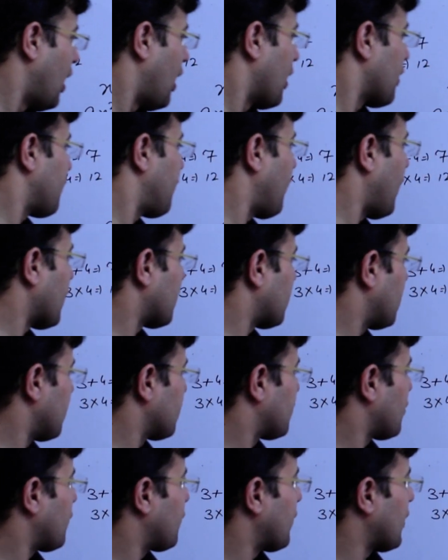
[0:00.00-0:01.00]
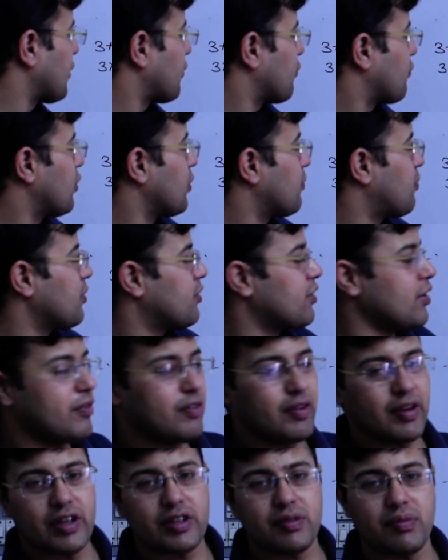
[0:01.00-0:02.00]
are factors of x square plus
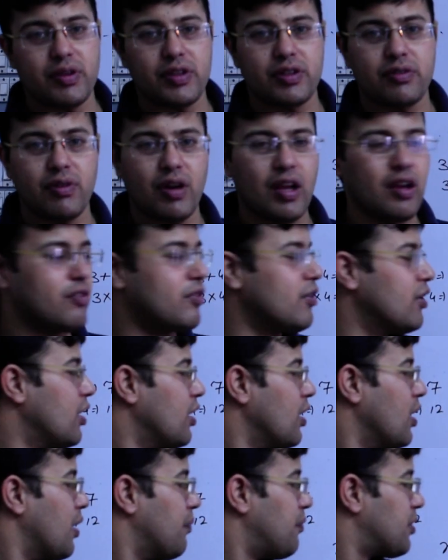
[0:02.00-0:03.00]
7x plus 12.